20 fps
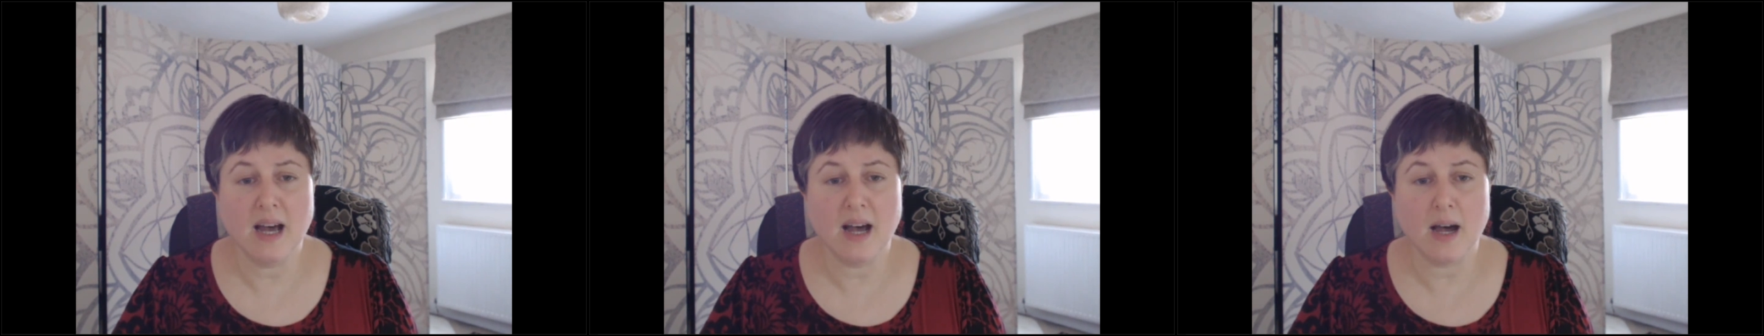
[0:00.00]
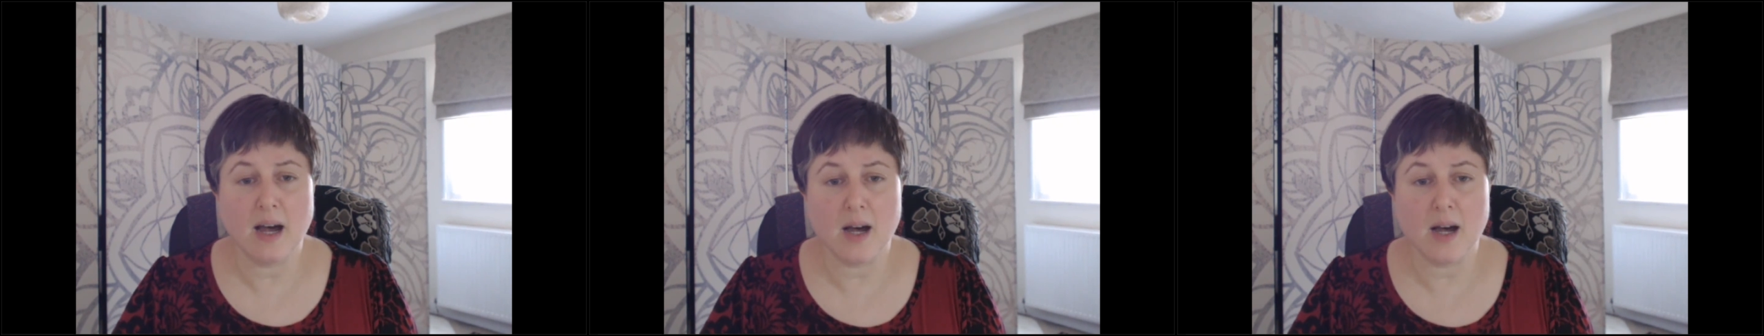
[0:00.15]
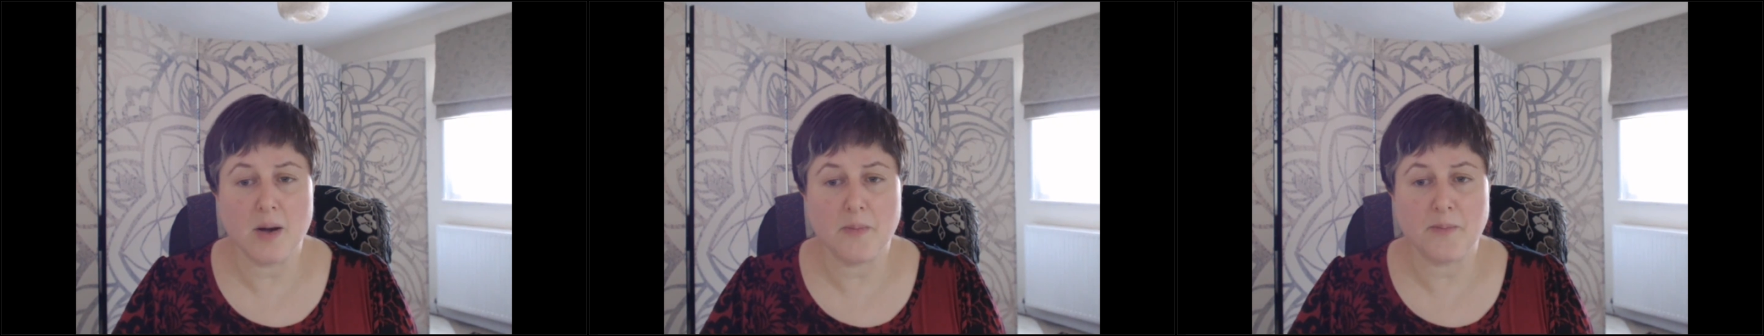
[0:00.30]

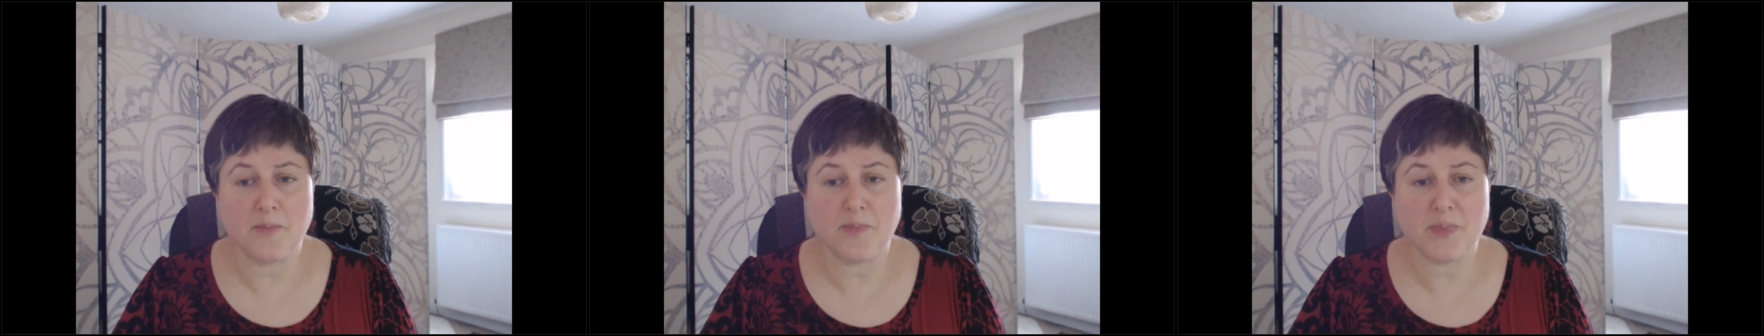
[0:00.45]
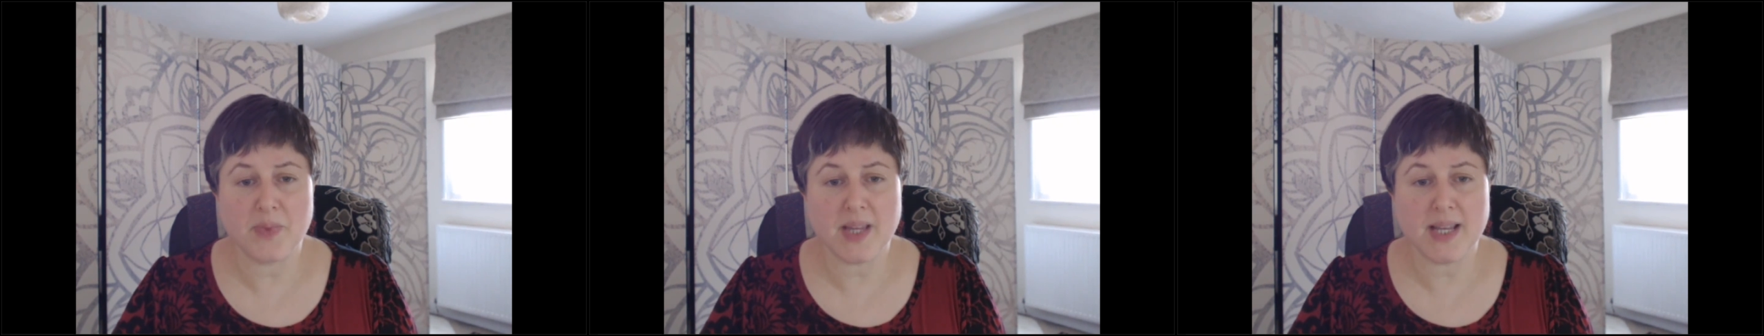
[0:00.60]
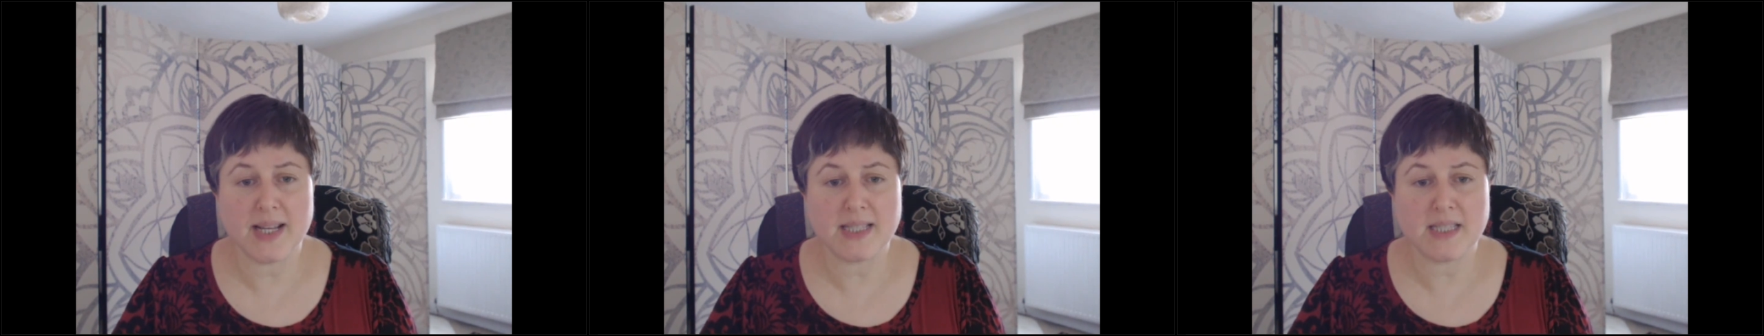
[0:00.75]

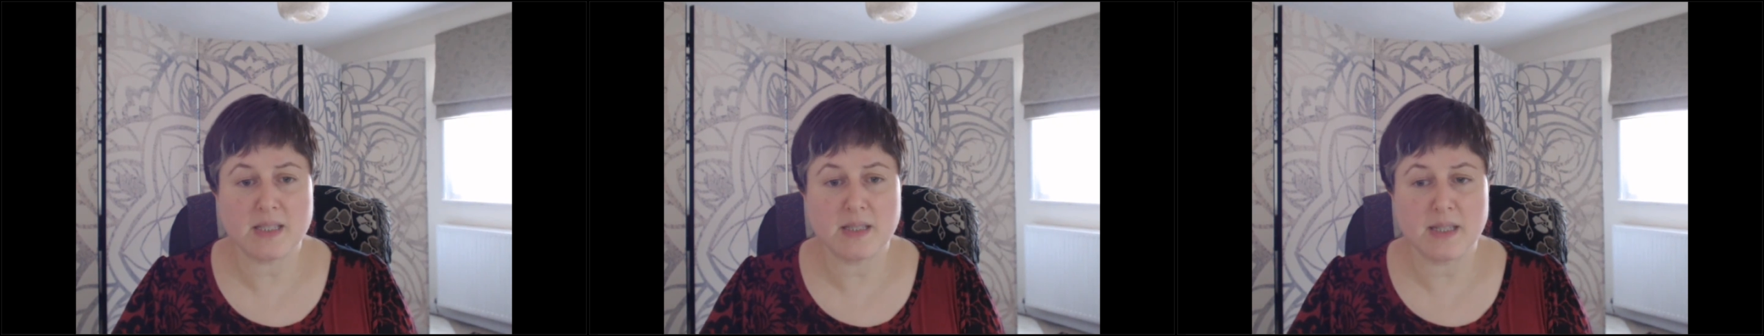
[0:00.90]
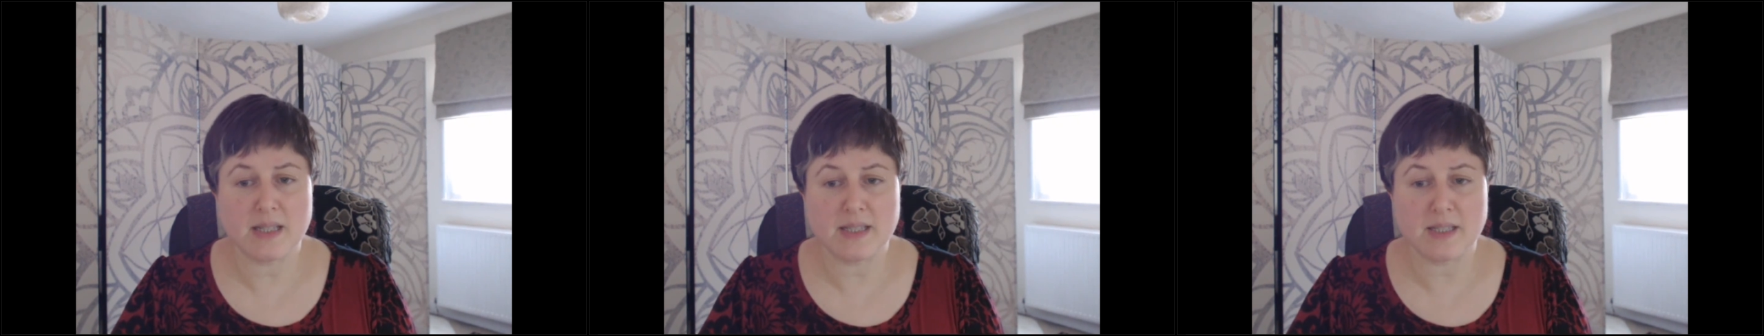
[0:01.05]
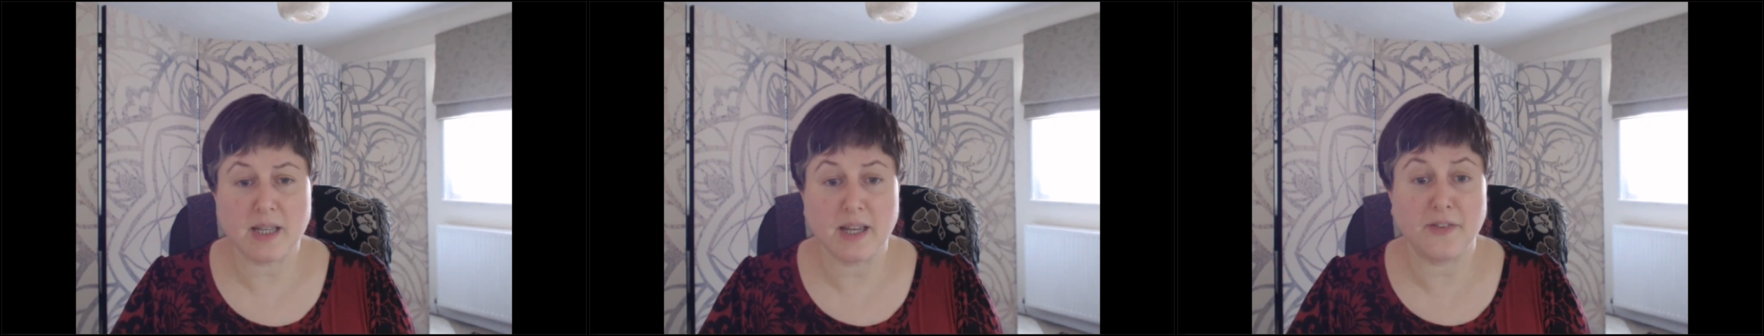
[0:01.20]
It's
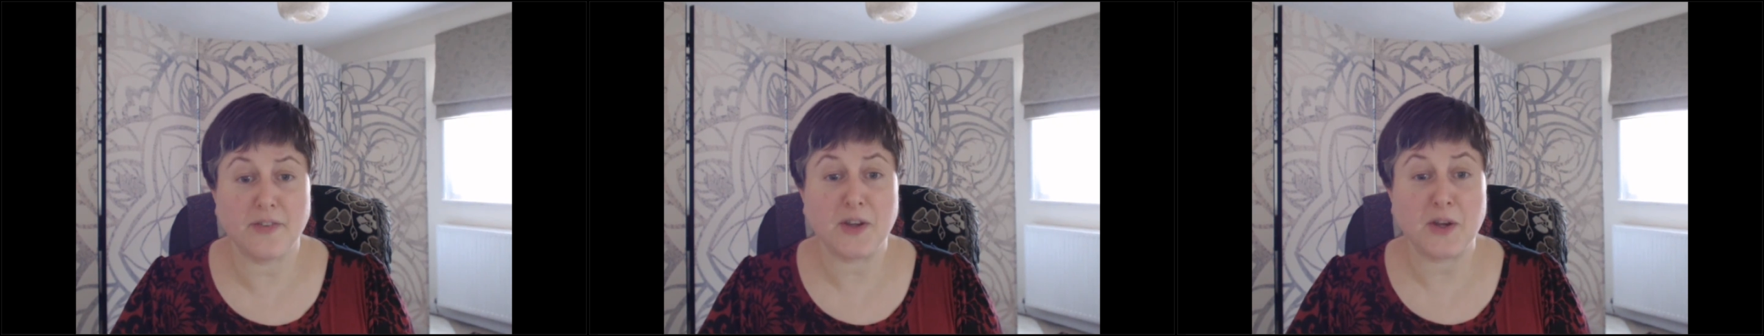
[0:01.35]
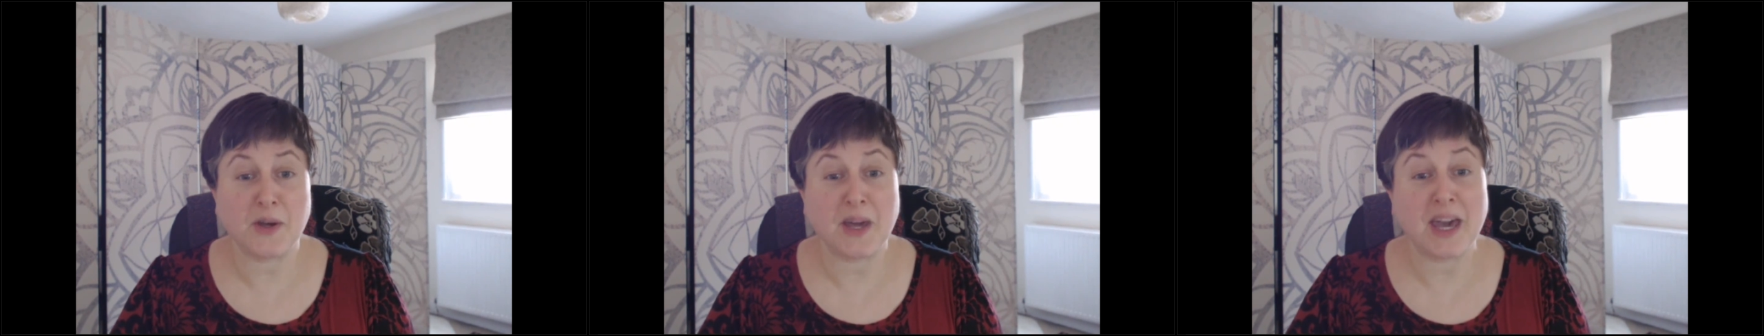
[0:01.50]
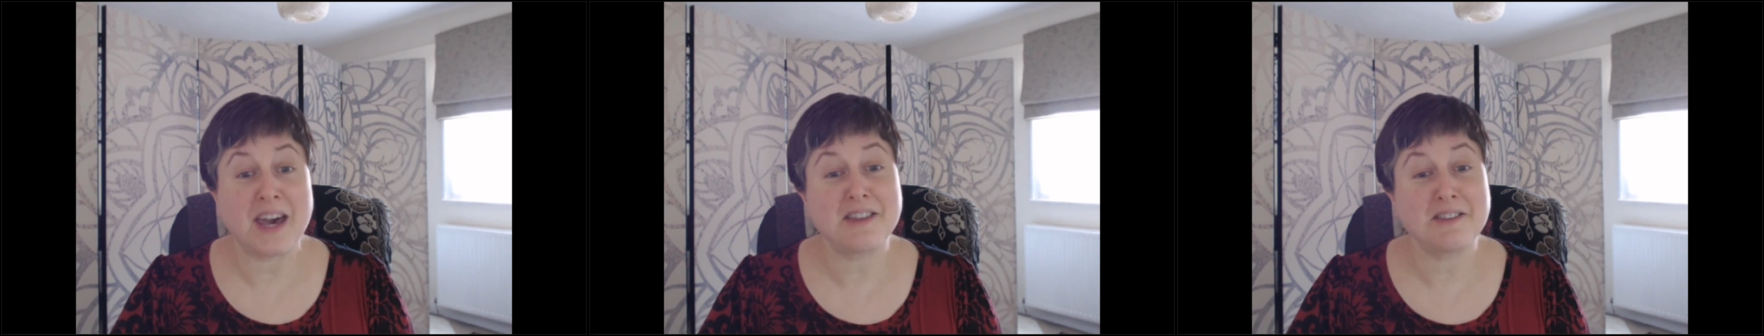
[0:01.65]
if
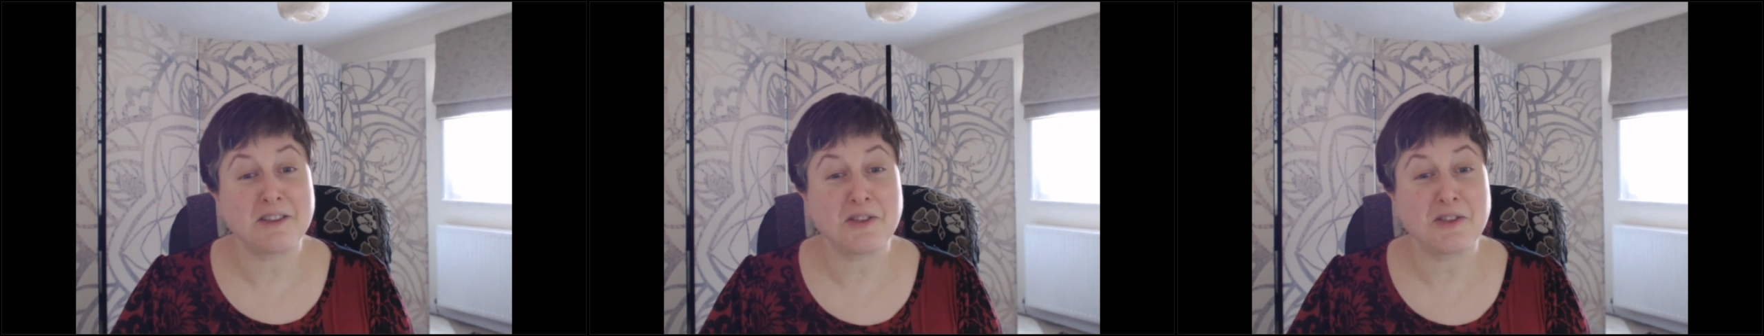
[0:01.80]
you get